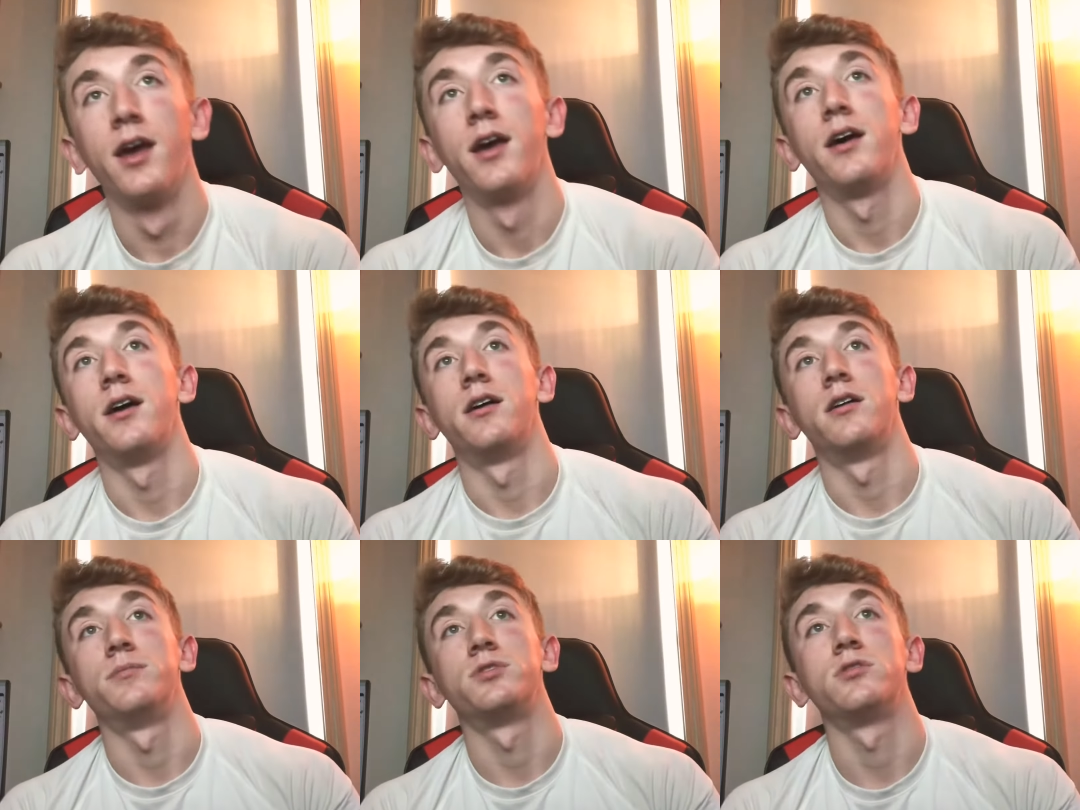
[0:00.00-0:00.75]

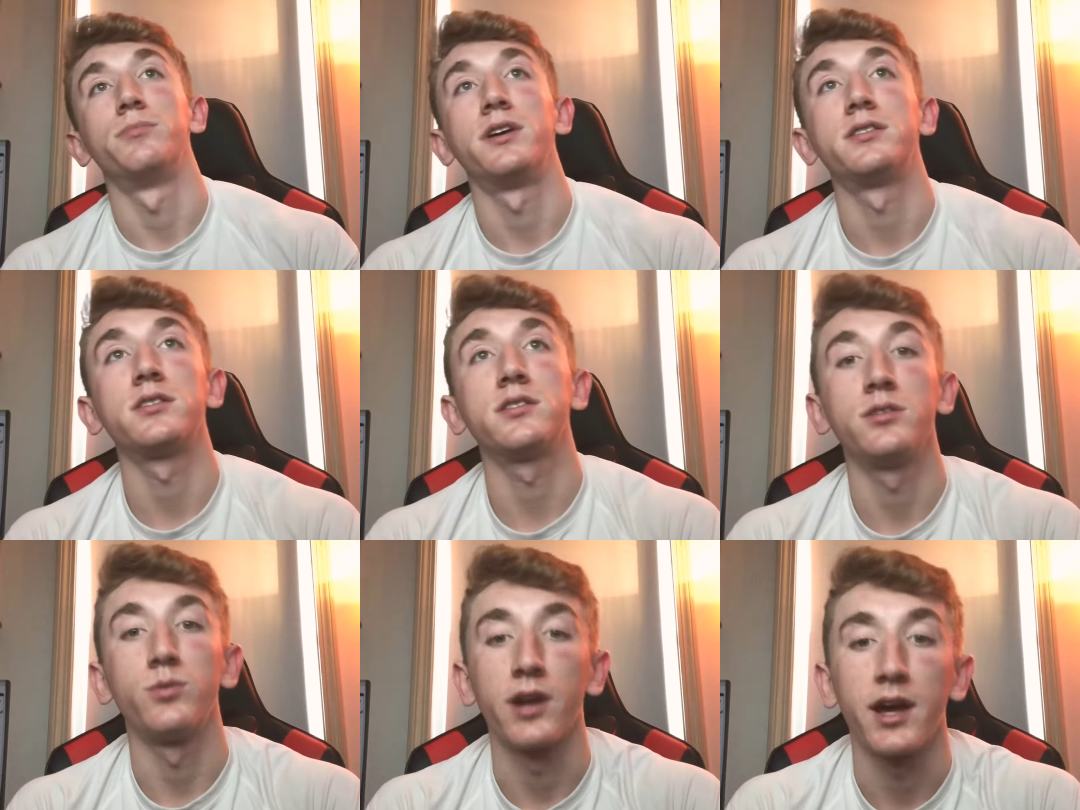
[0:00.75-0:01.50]
Um, so
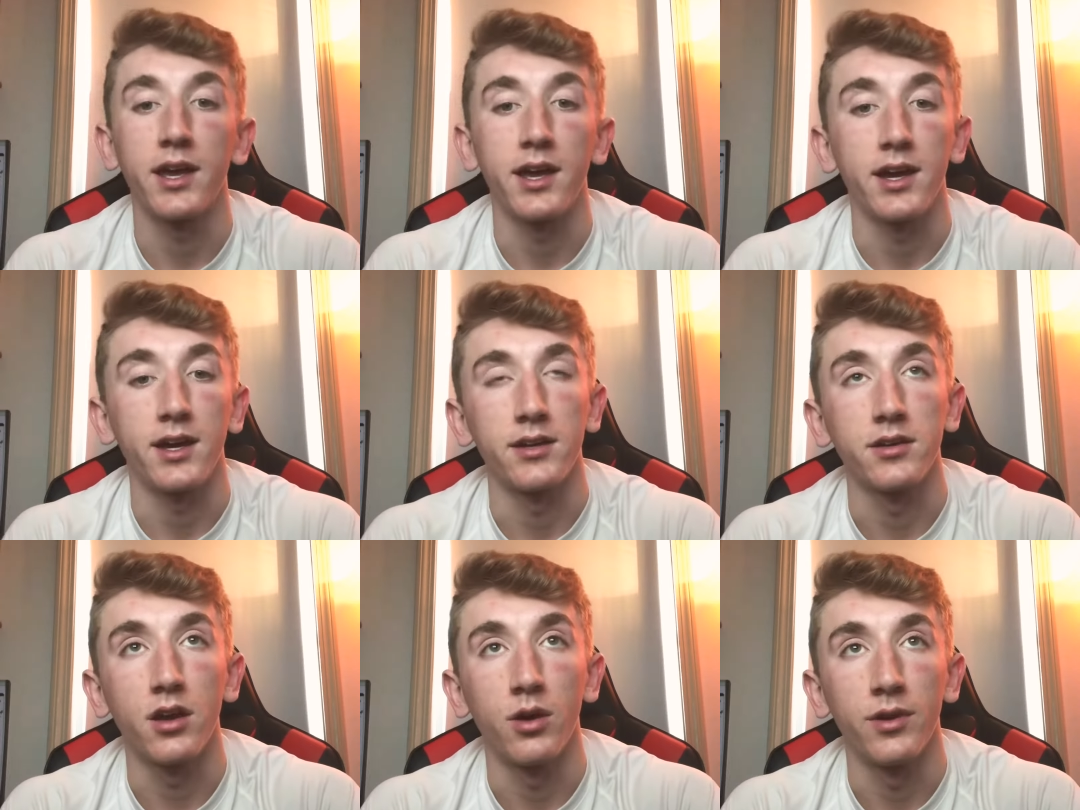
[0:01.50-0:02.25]
basically what I
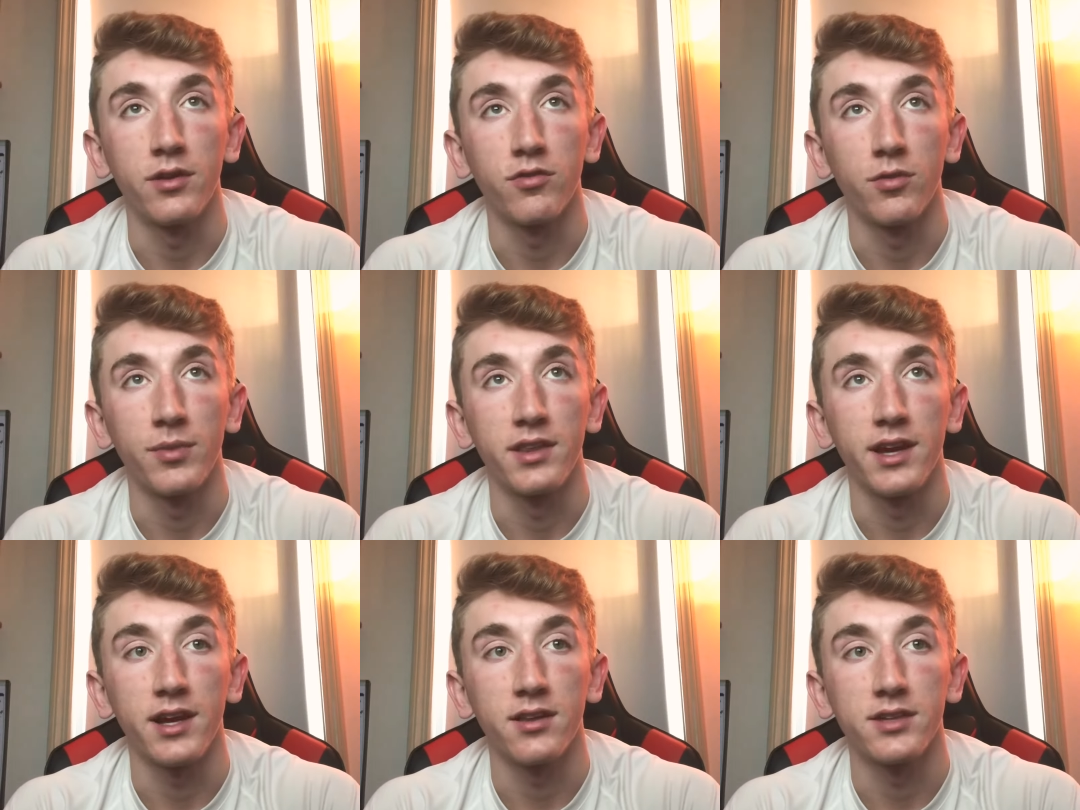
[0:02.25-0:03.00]
had going for me in
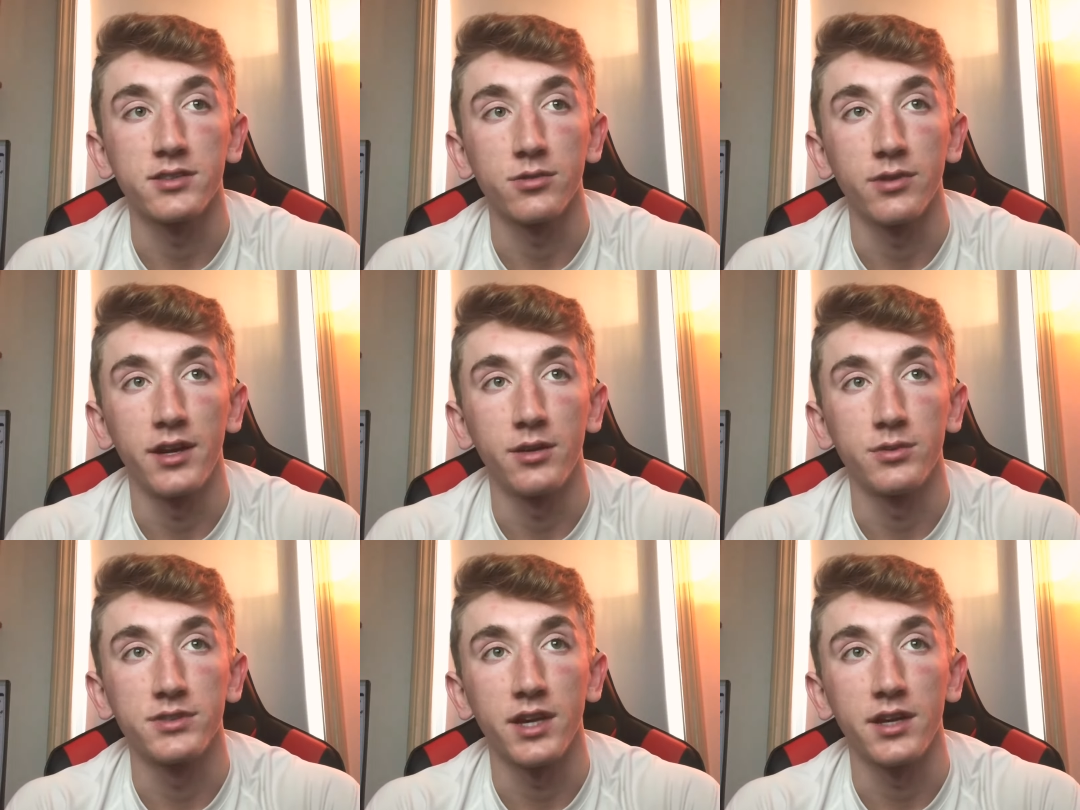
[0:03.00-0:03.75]
that class already
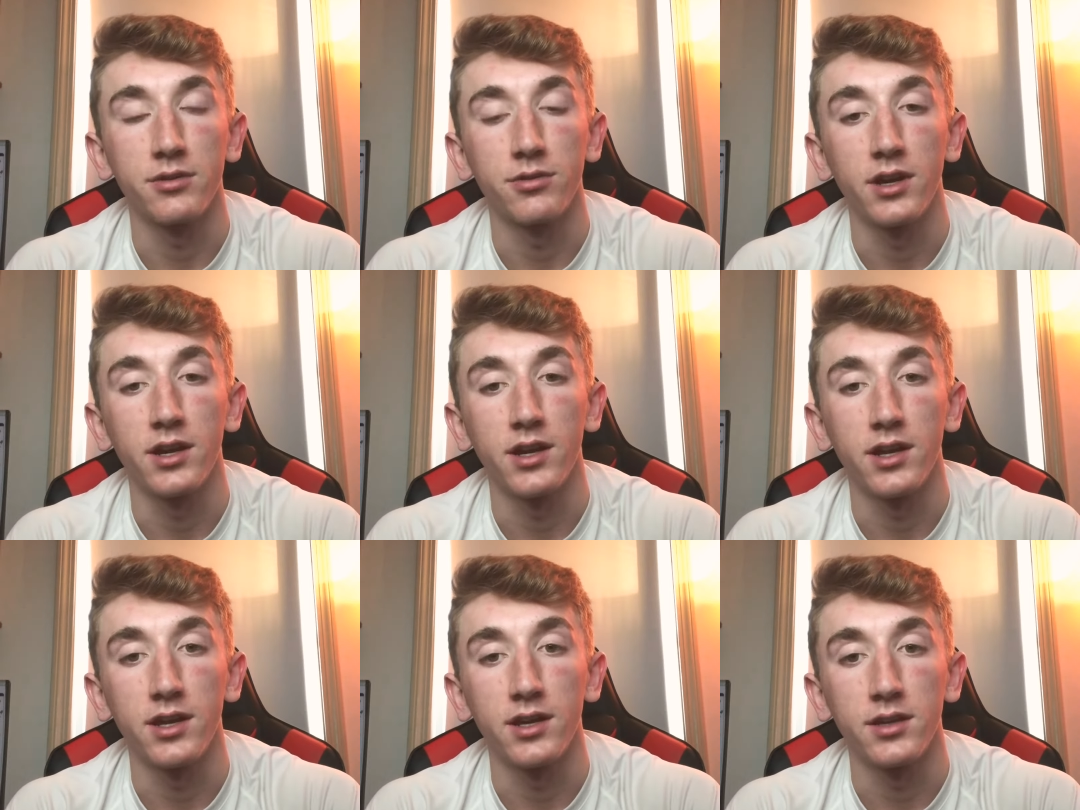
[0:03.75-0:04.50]
was I had created
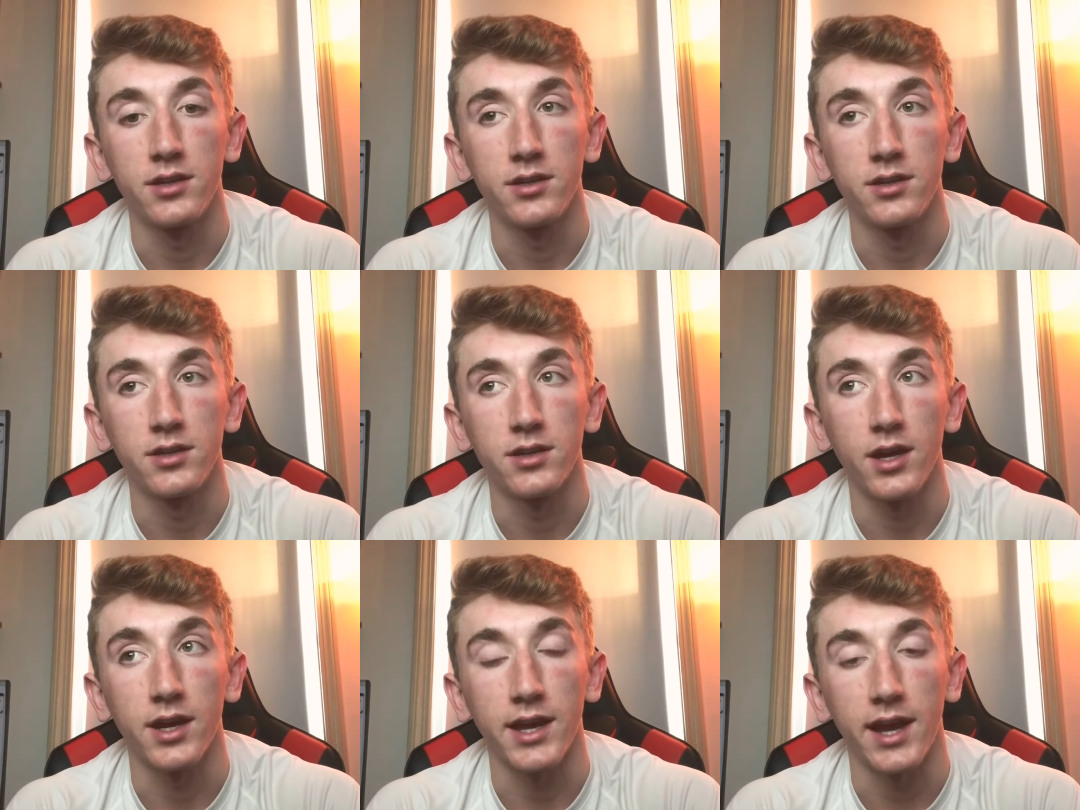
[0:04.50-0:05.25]
a
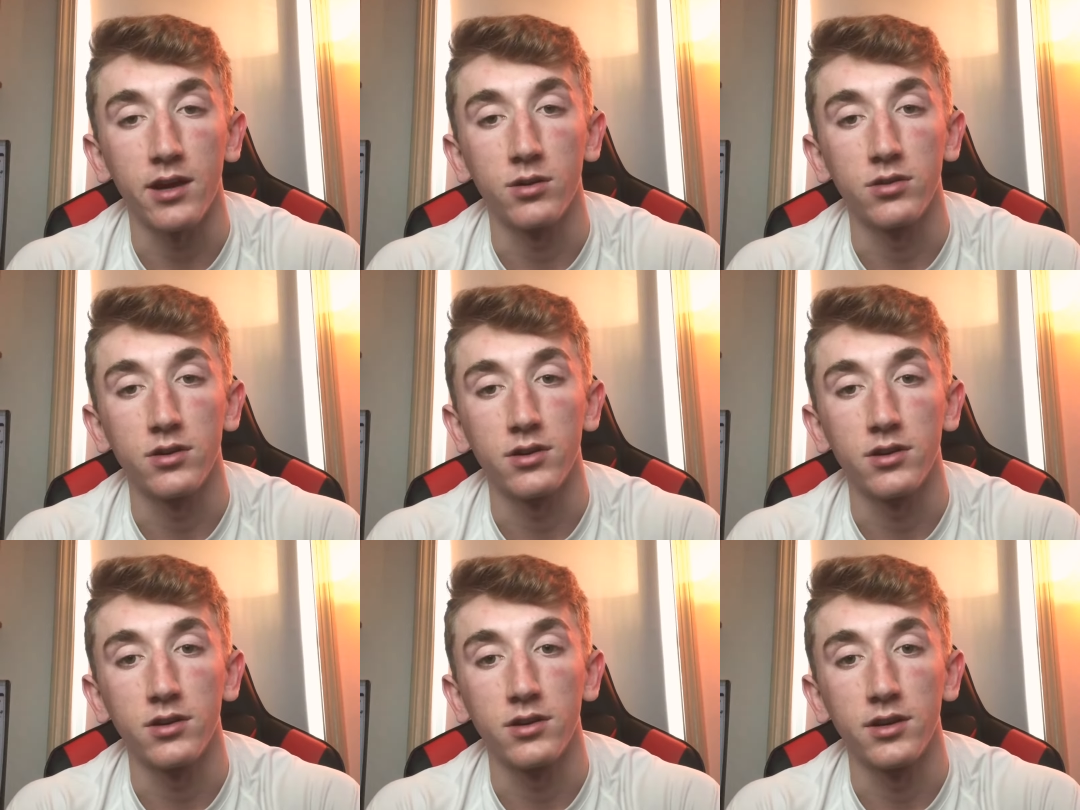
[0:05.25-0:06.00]
account
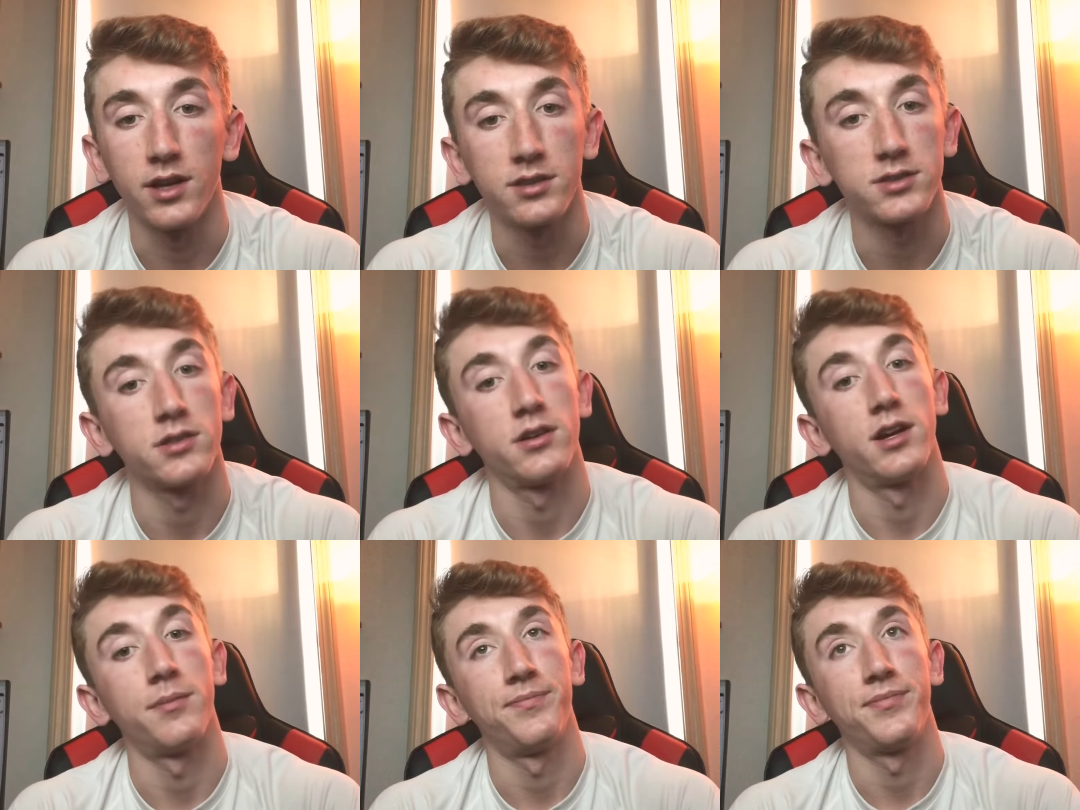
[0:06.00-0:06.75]
on
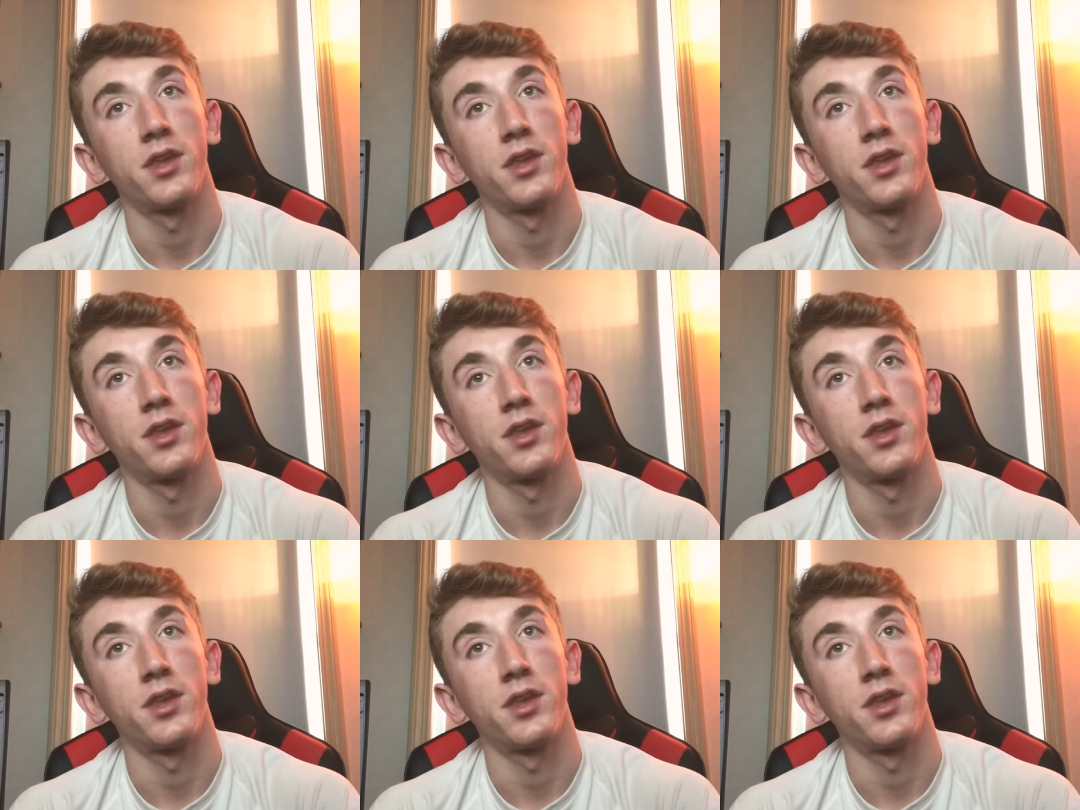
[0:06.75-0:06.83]
Instagram